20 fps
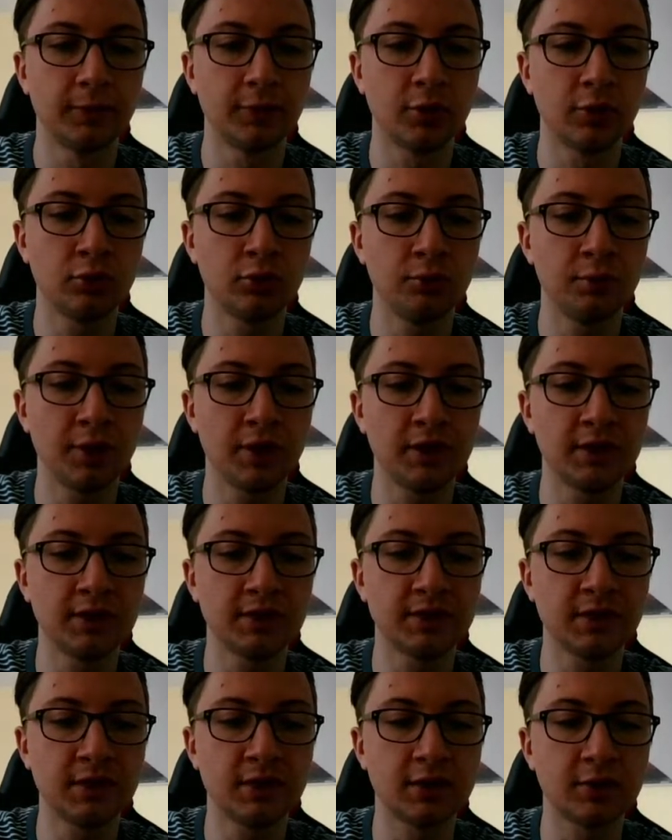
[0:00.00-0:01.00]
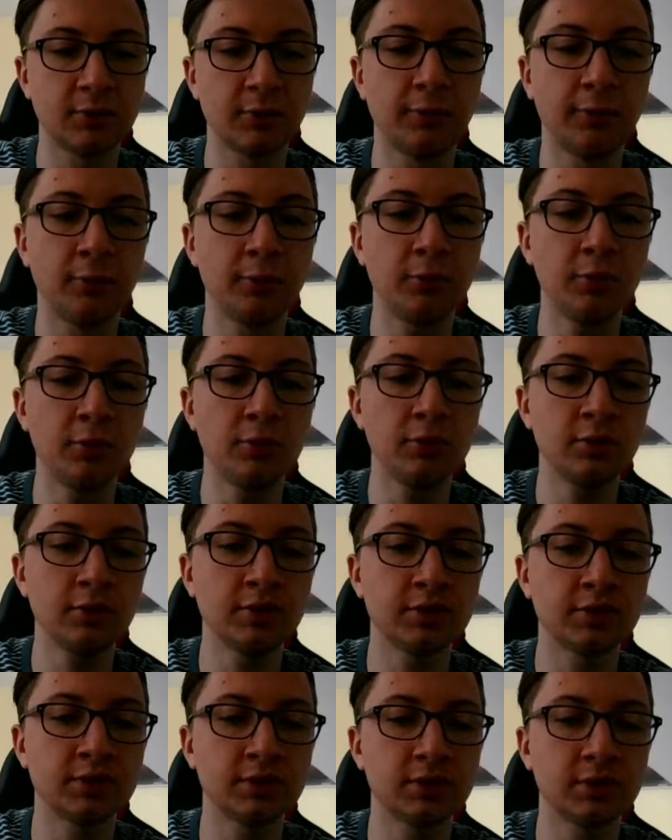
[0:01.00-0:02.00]
occupy the center with
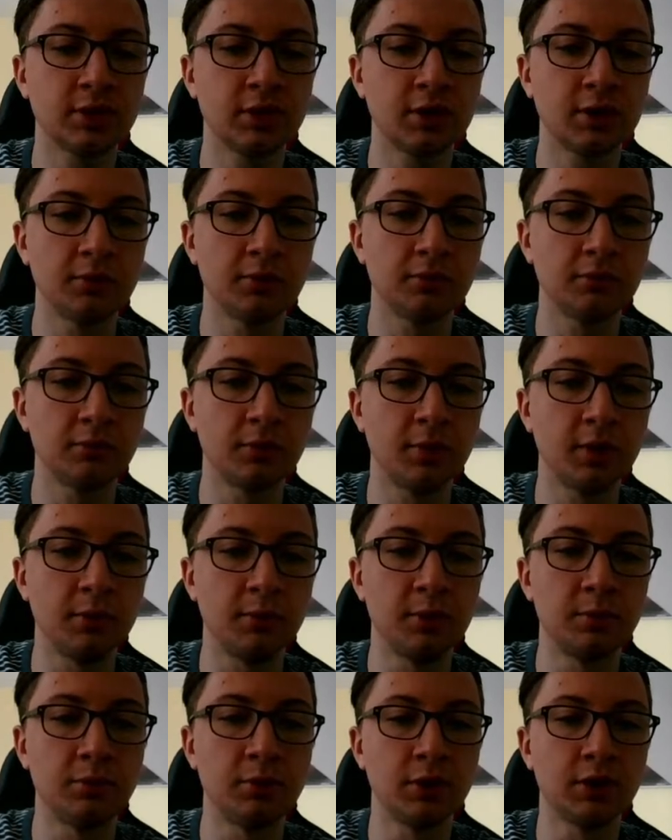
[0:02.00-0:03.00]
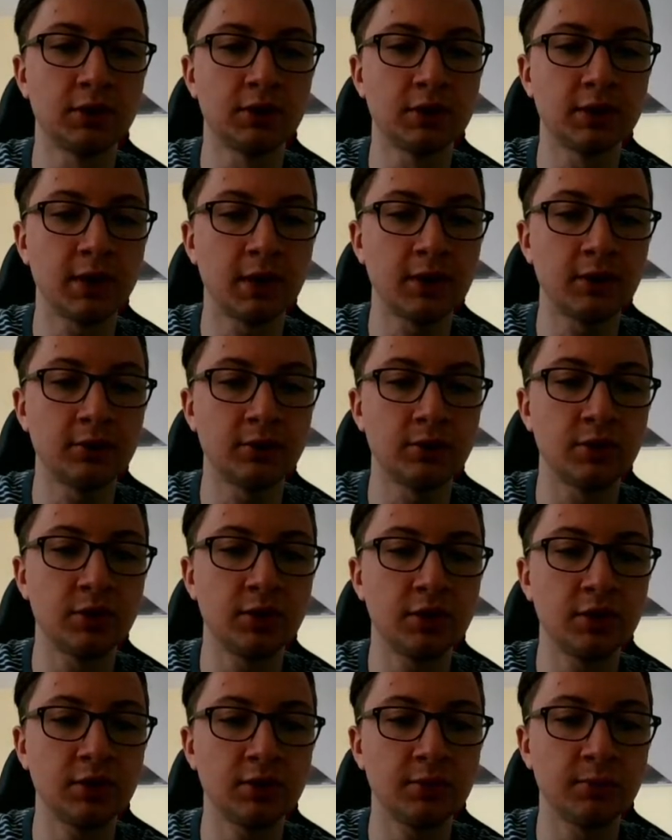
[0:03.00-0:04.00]
rooks, maybe bring the knight to
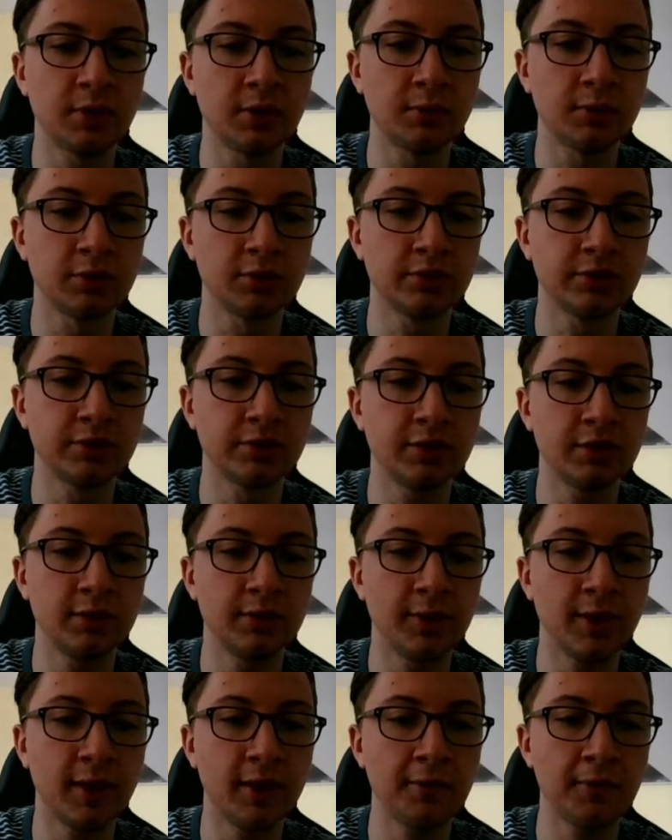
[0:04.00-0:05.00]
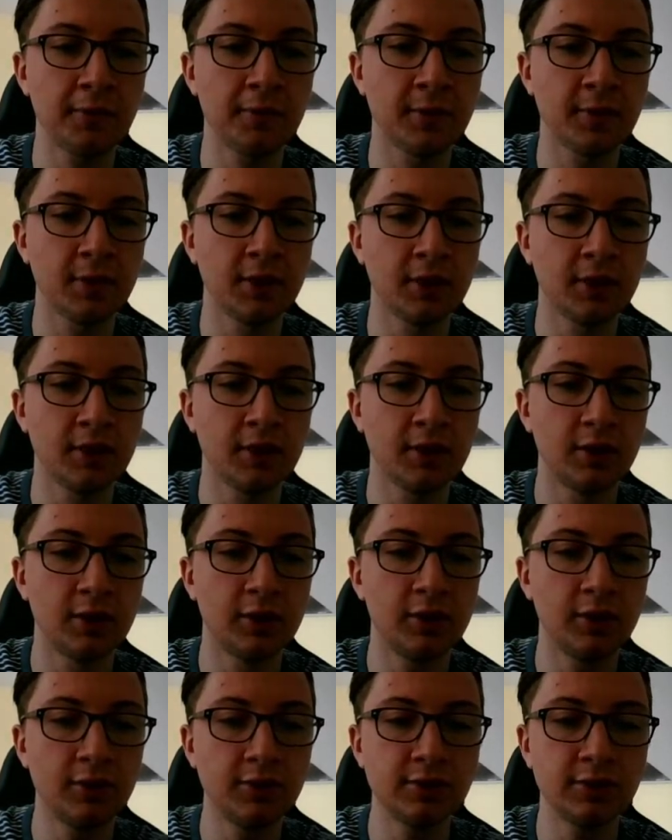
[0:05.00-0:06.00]
d3, maybe to c5.
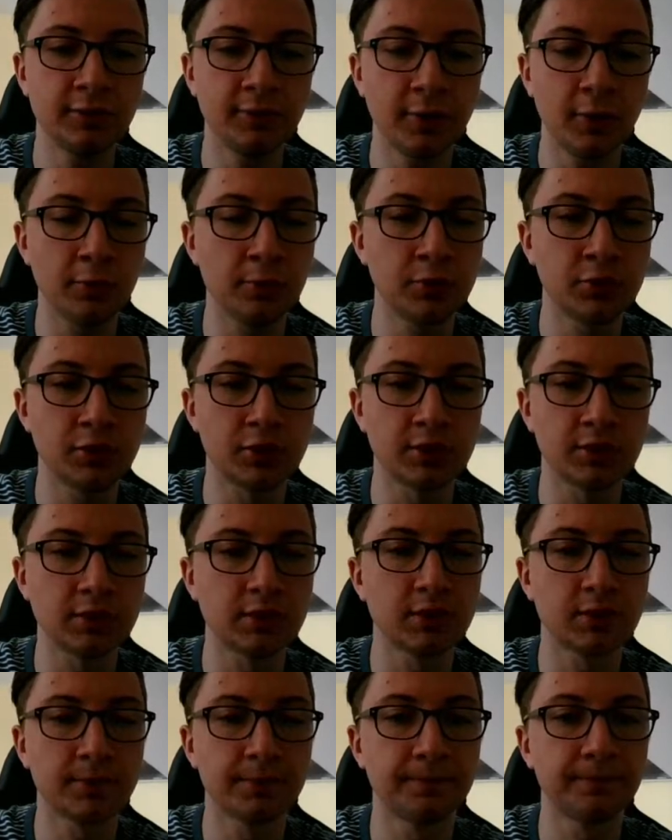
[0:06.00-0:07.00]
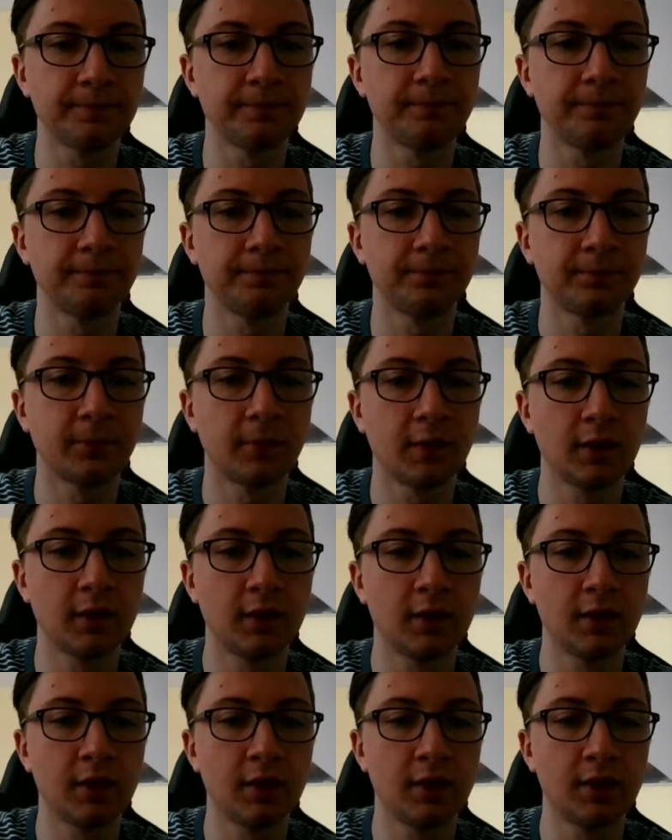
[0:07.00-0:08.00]
Lots of options.
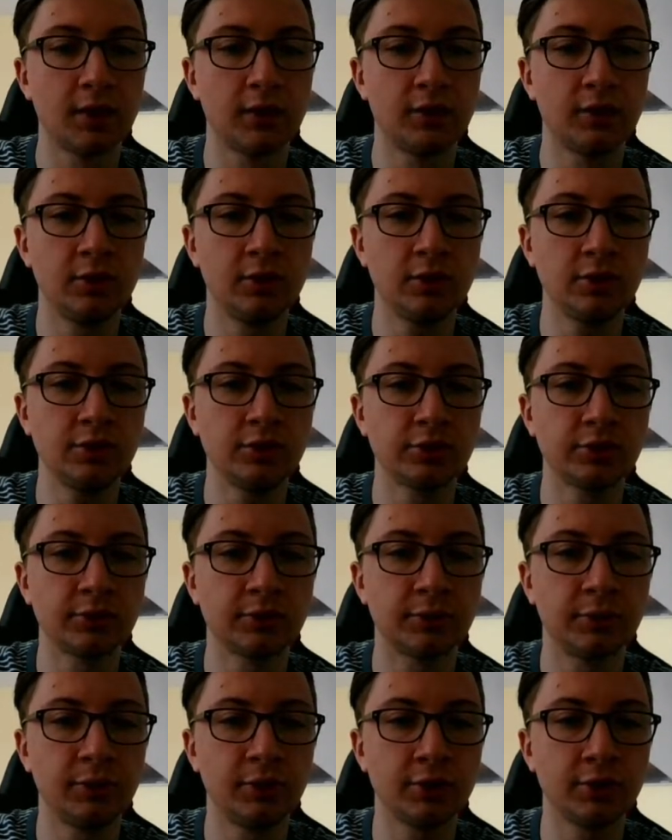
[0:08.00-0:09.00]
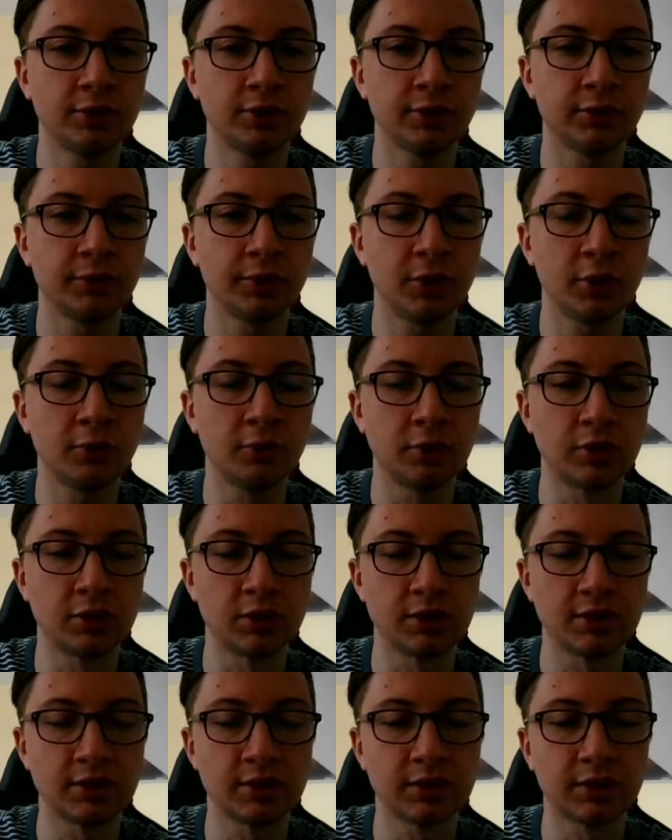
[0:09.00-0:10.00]
Lots of
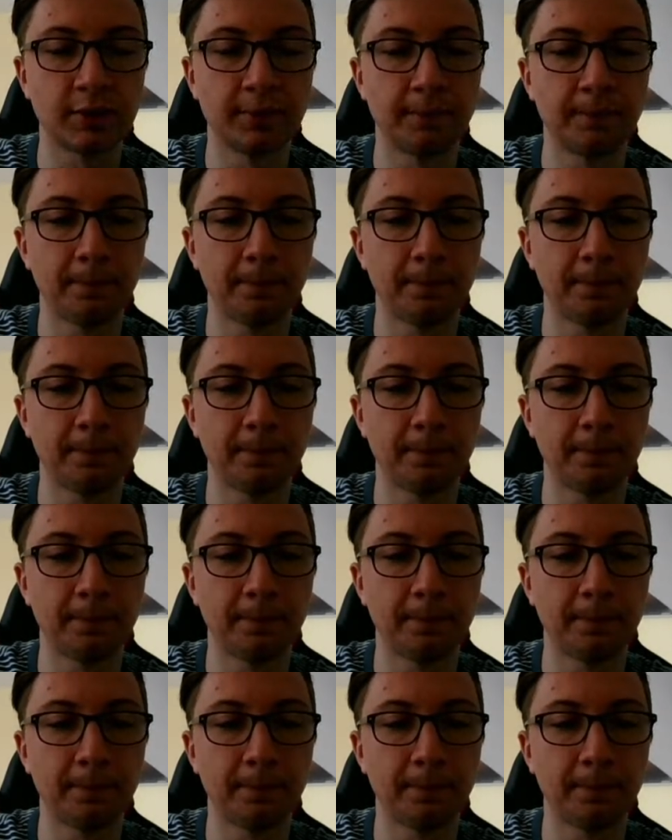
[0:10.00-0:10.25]
options.